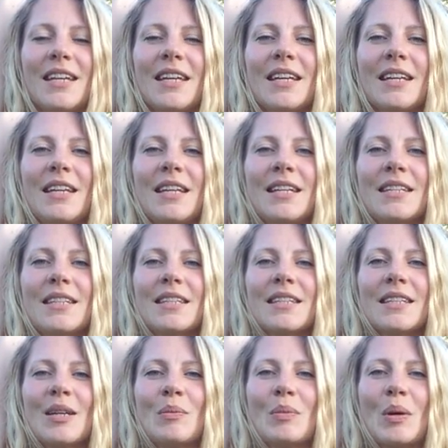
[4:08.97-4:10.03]
Take at least the
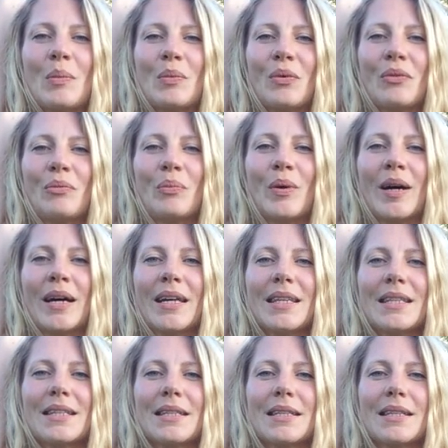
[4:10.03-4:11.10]
same number of
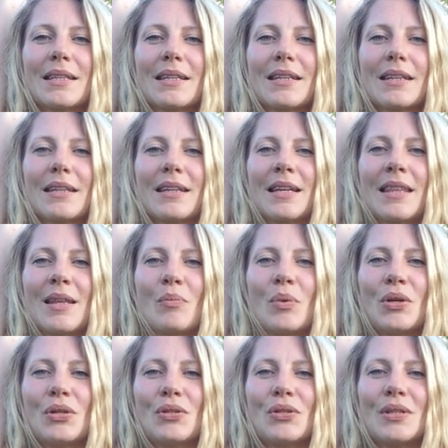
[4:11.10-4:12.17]
breaths, and then
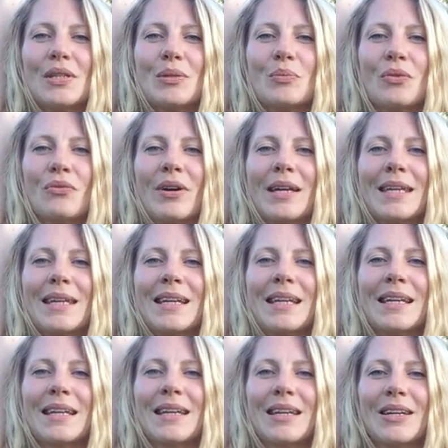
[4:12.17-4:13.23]
when you do this more
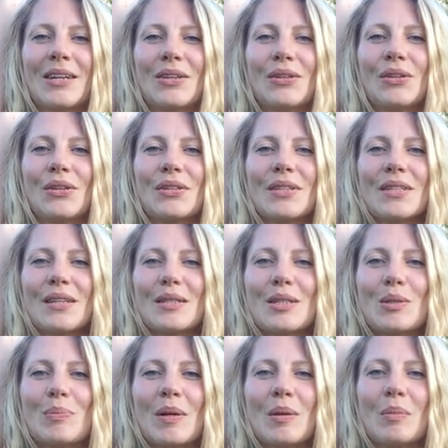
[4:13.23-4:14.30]
regularly you can start
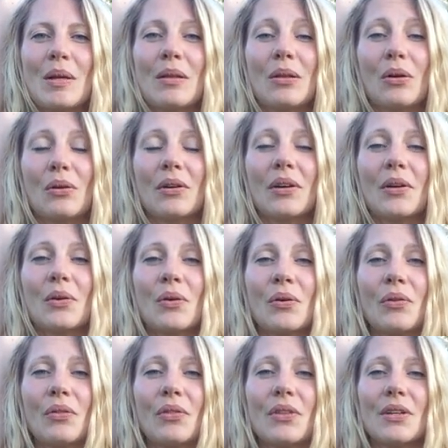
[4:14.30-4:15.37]
to spend a bit longer
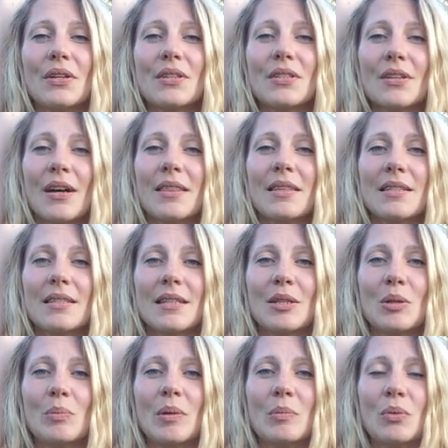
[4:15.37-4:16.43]
on the side that's a
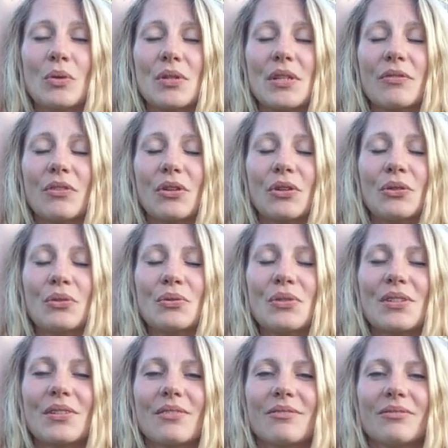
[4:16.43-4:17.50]
little bit more
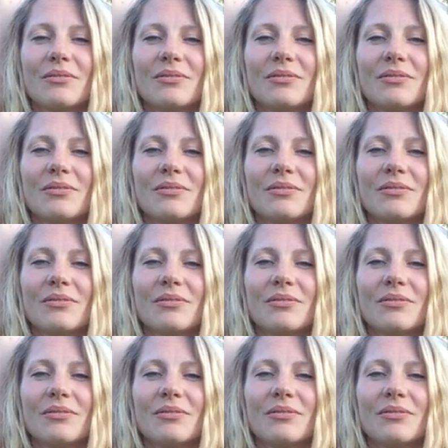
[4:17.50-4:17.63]
difficult.